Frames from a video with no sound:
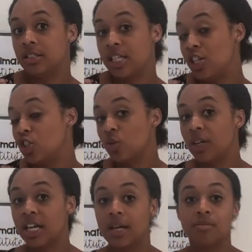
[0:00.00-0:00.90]
teacher
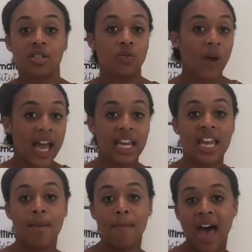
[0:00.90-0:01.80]
when it comes to
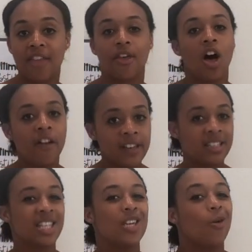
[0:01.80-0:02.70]
writing and math.
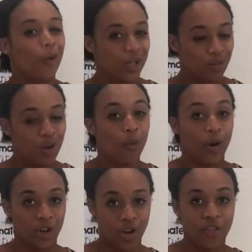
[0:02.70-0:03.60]
Obviously, you always want to
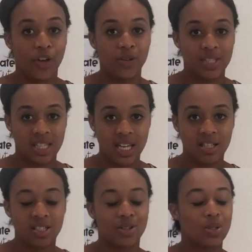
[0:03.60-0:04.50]
work on those
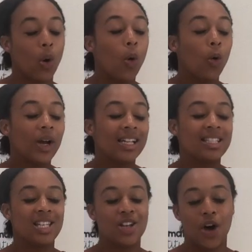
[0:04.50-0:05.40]
things. There's
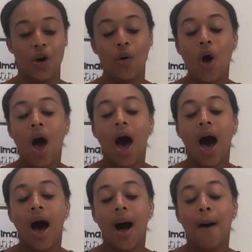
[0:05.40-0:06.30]
always, you know,
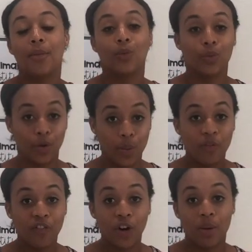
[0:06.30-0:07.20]
room
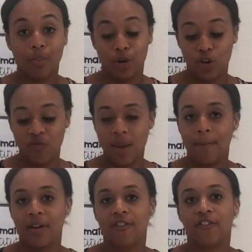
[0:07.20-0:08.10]
for improvement,
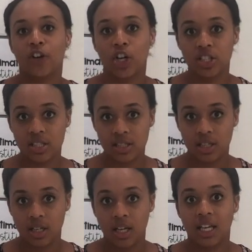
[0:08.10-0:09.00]
but first
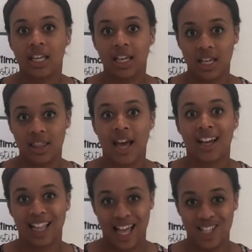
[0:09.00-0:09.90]
get
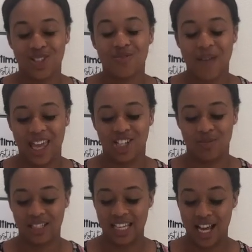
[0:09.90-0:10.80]
that classroom
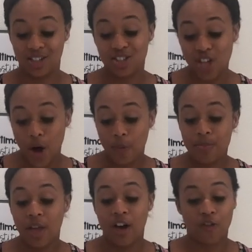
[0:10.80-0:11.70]
management down. So,
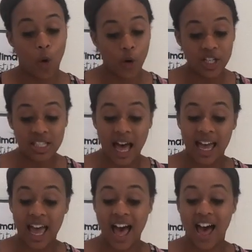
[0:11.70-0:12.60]
of course, I
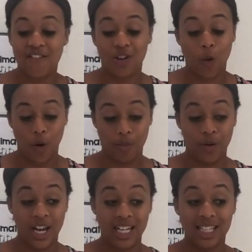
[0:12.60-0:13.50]
have
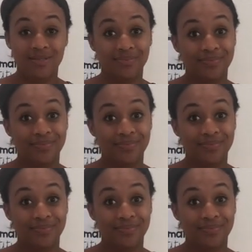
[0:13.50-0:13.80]
incorporated